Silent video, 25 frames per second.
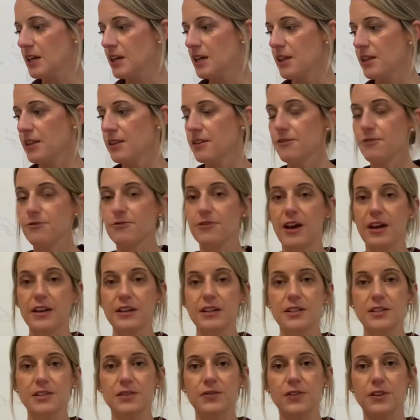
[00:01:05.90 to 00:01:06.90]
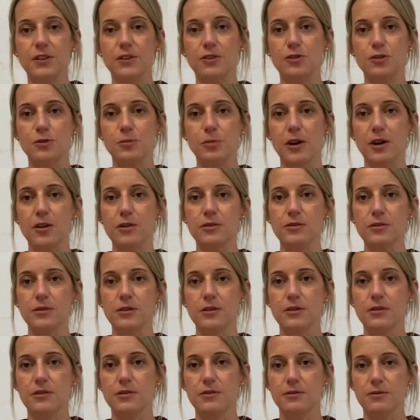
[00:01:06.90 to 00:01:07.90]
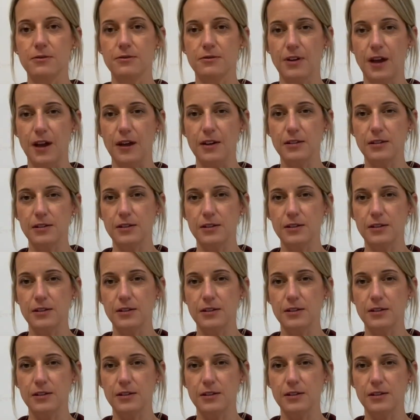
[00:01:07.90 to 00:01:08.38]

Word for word: The vet is fingerspelled, vet.